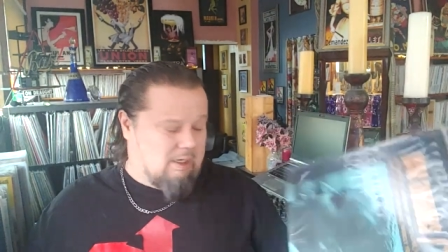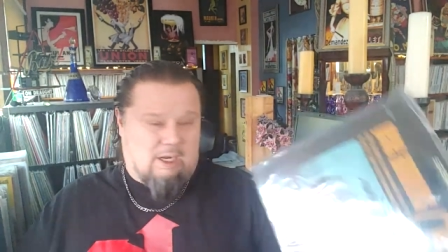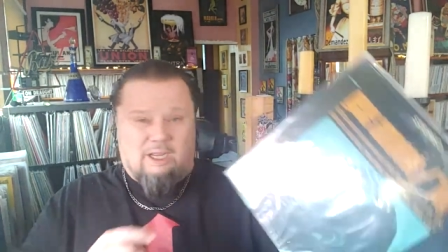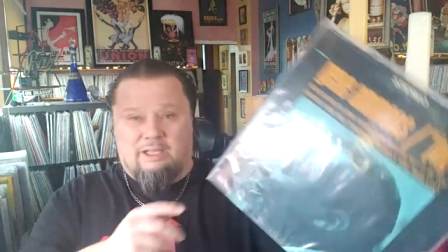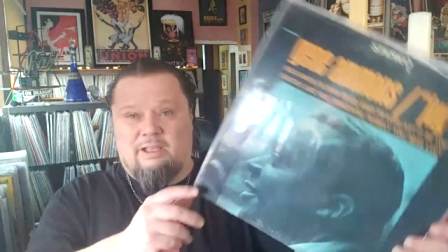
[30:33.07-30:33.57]

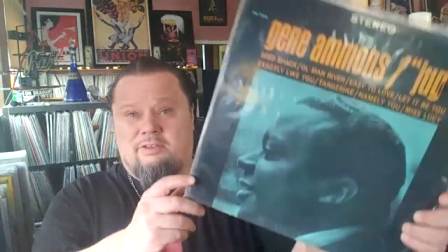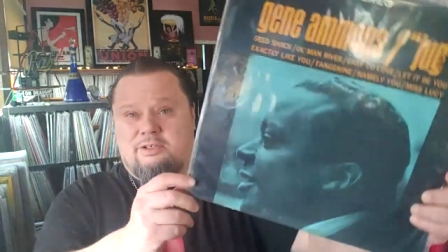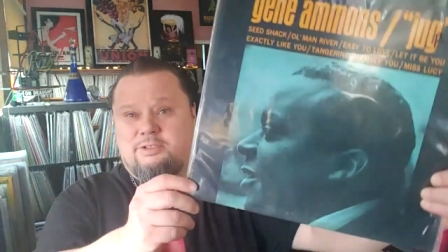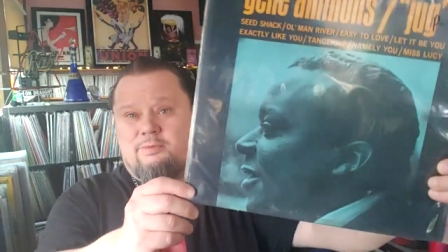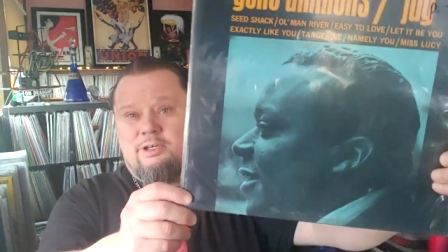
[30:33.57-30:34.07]
Uh, and then
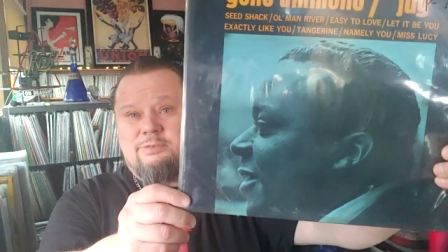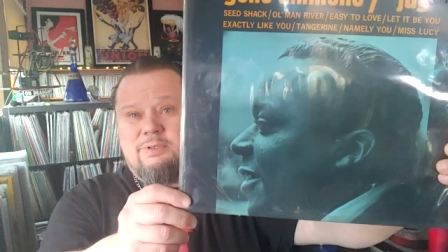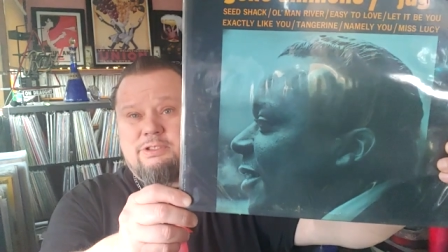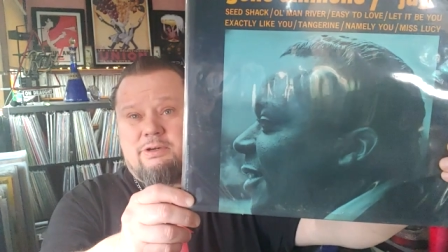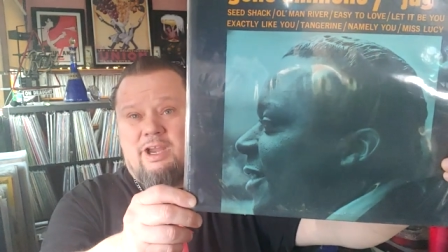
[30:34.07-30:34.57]
there's there's
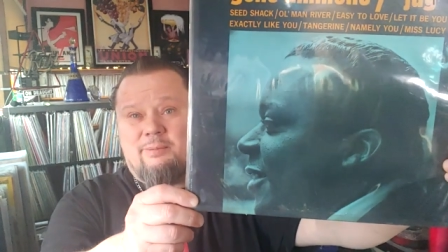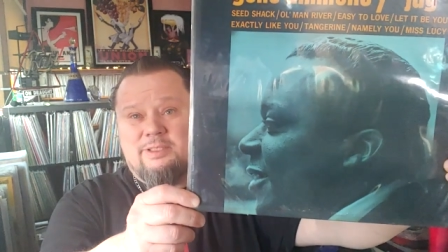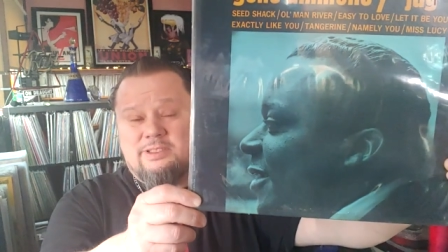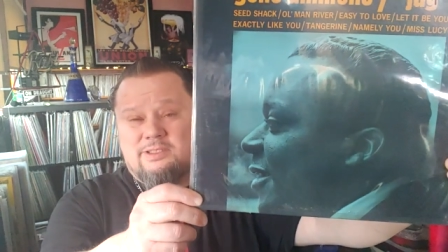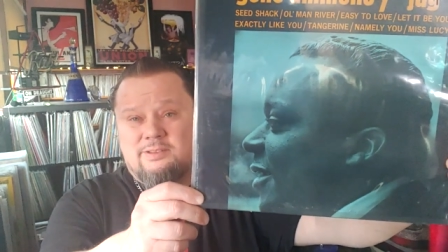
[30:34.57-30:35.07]
Mr.
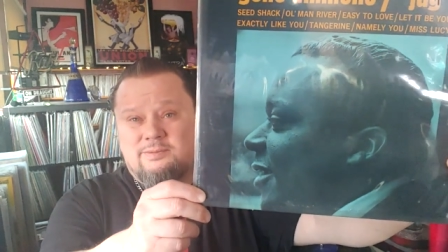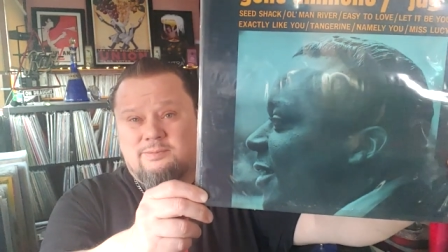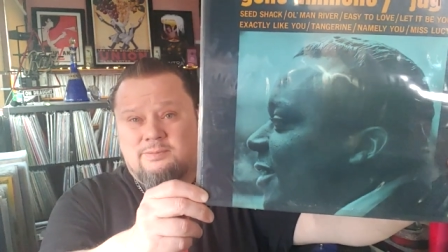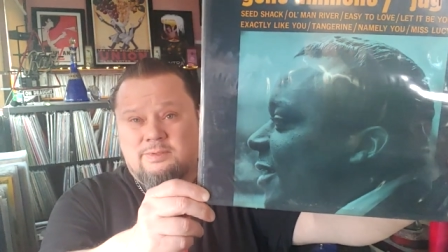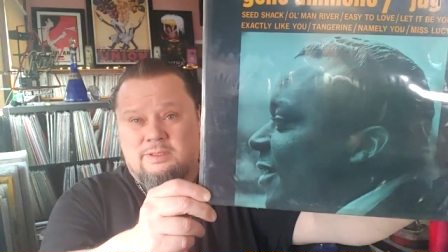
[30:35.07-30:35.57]
Ammons.
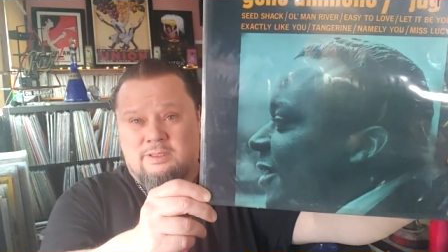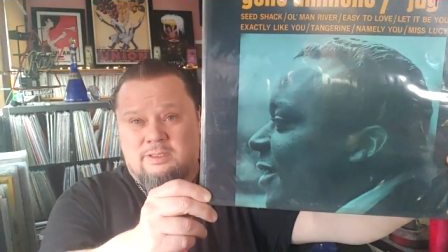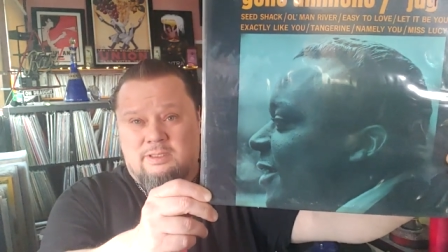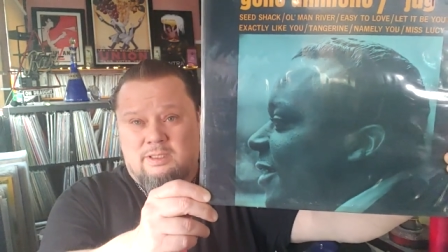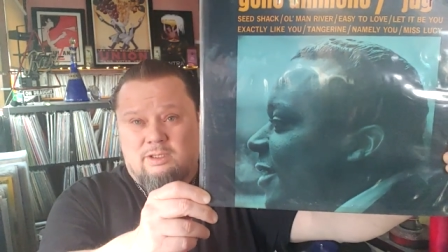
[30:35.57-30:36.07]

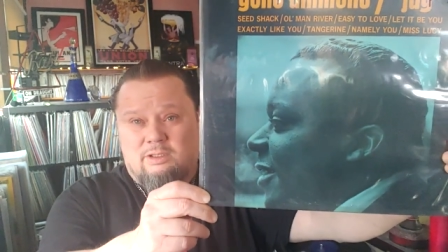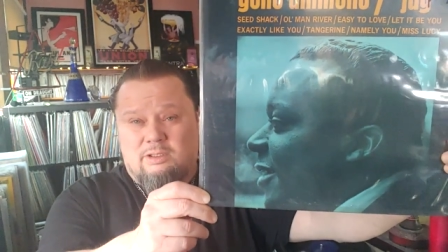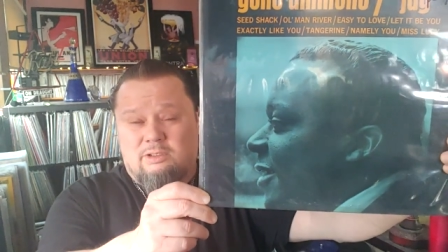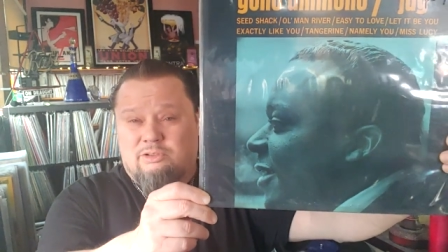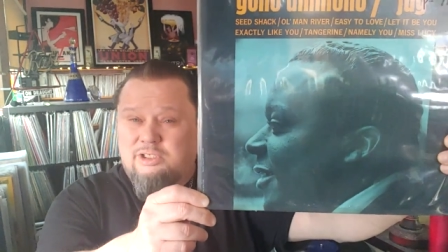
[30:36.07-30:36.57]

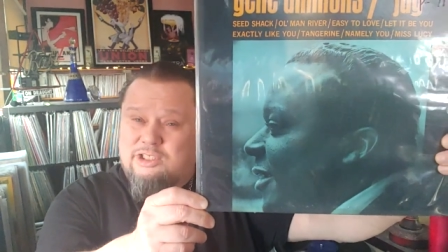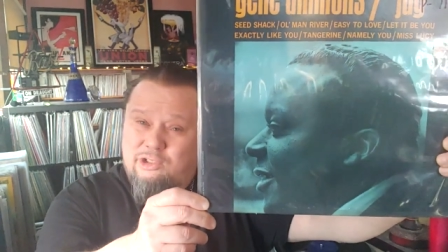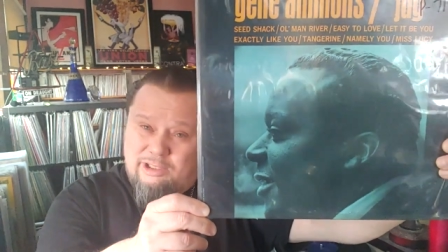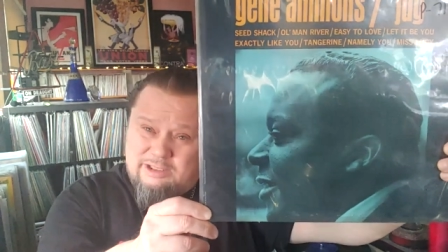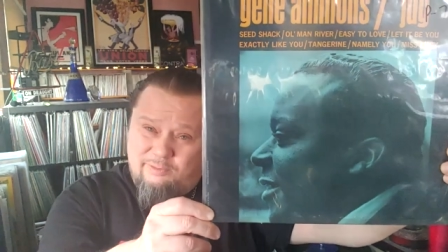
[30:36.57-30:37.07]
Just
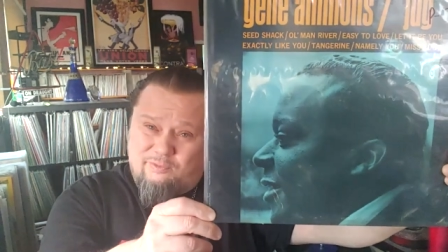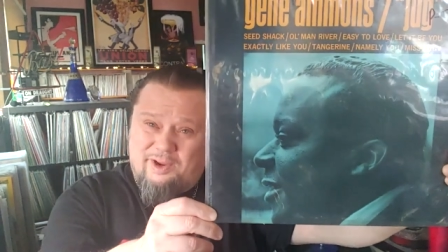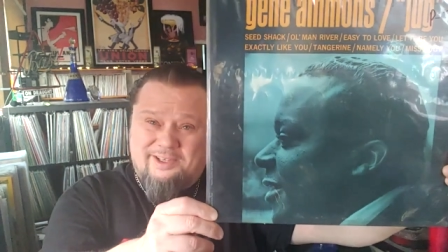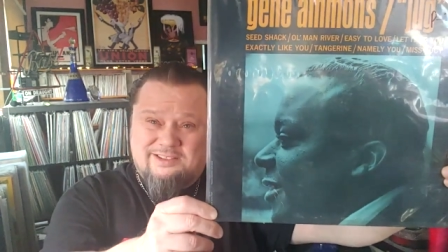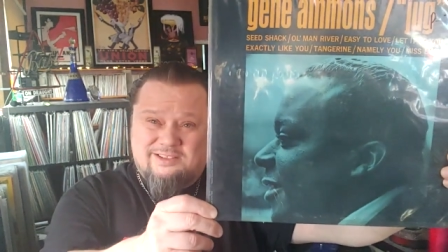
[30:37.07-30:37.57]
look at the
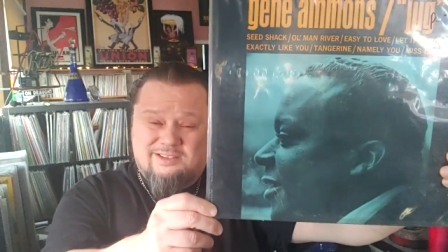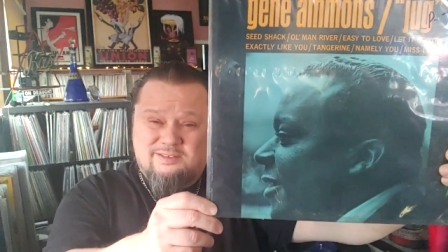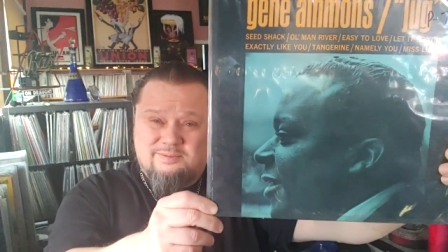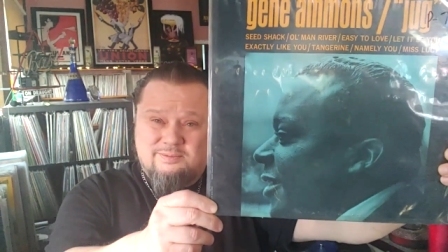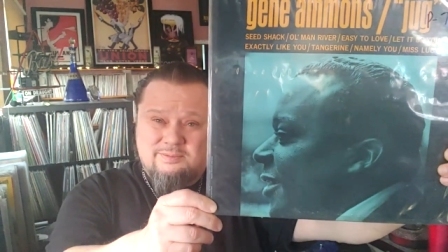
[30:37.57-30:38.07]
face,
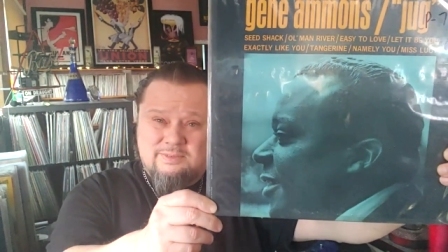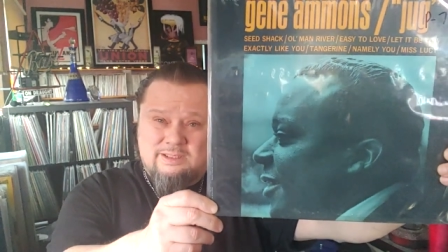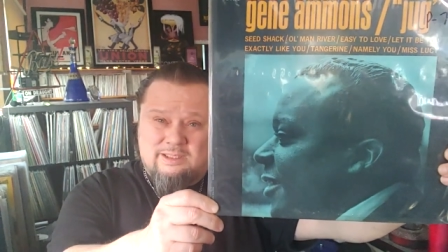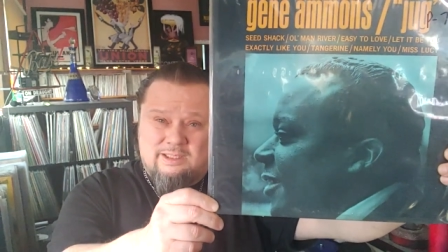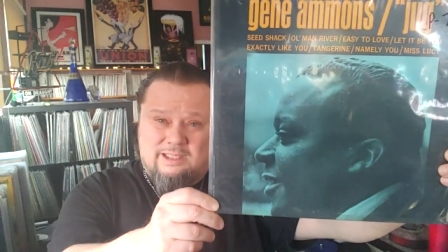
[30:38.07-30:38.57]

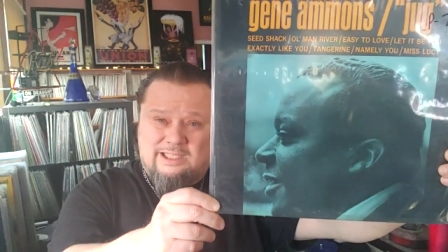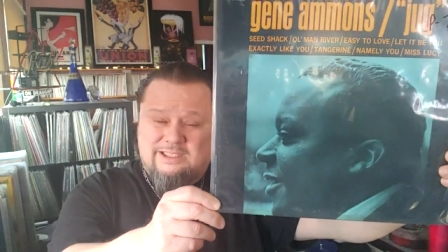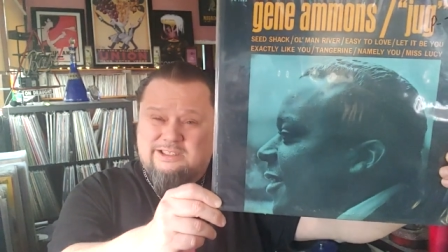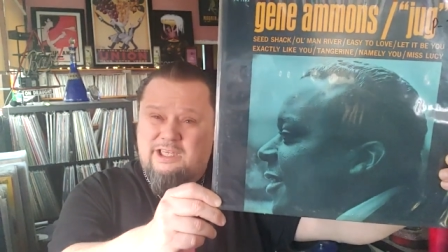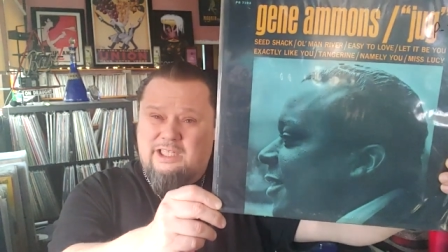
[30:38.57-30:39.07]
and
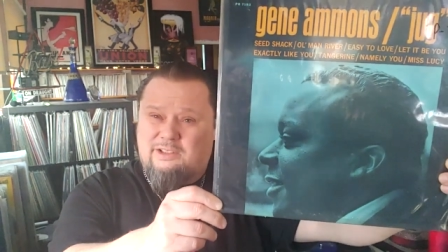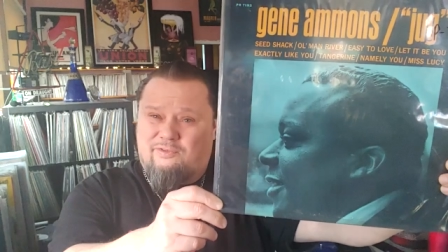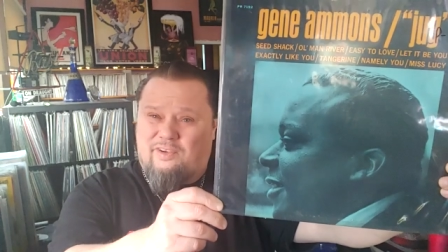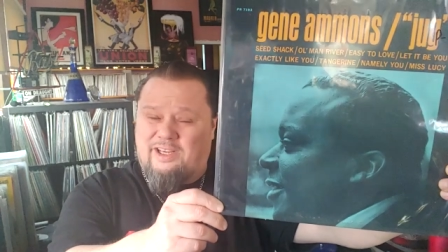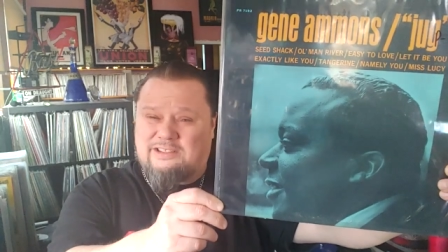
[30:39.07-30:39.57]
it's not the
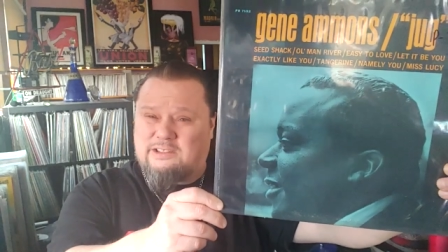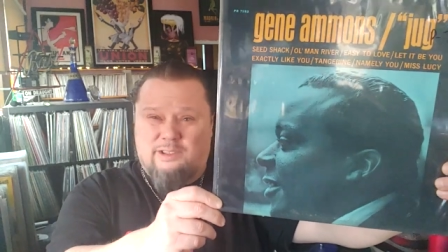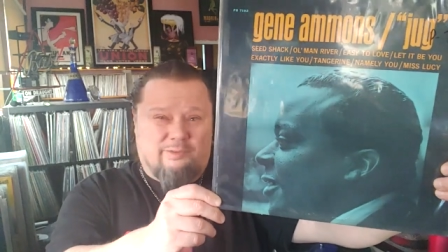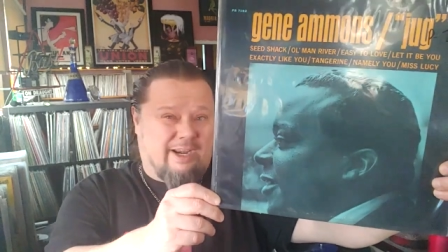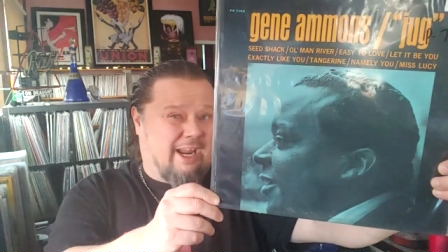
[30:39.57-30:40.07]
face
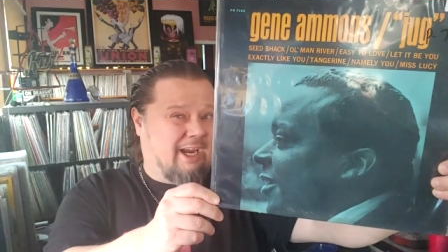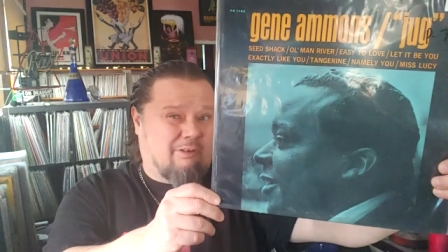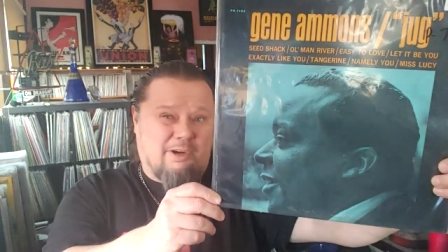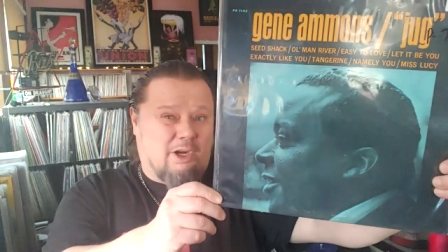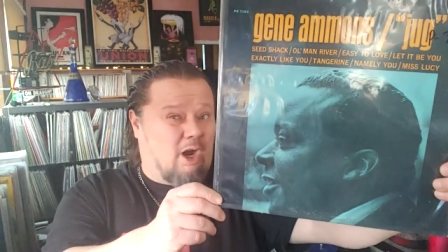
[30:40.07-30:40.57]
of an
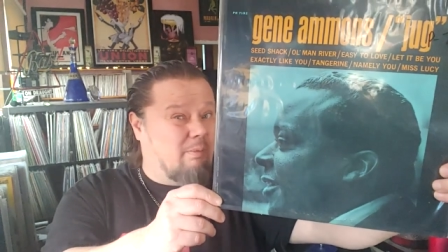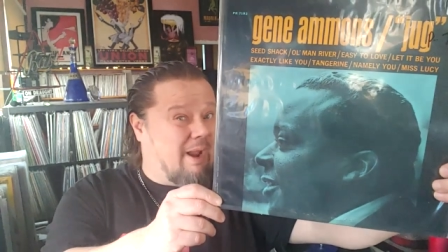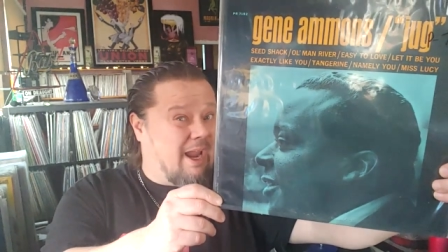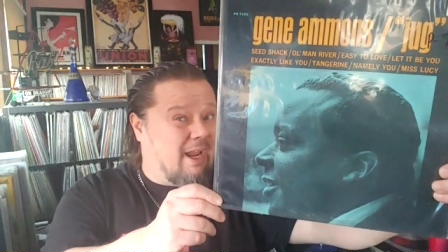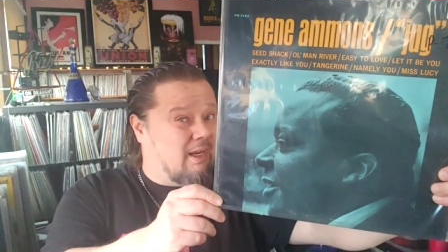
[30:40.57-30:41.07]
angry young
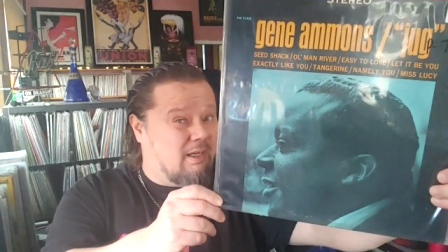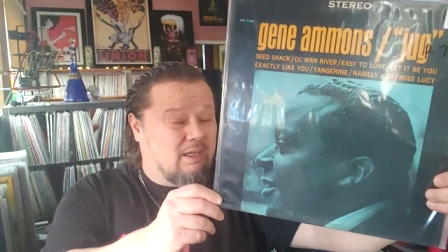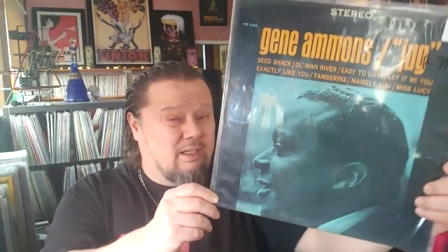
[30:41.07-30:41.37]
man.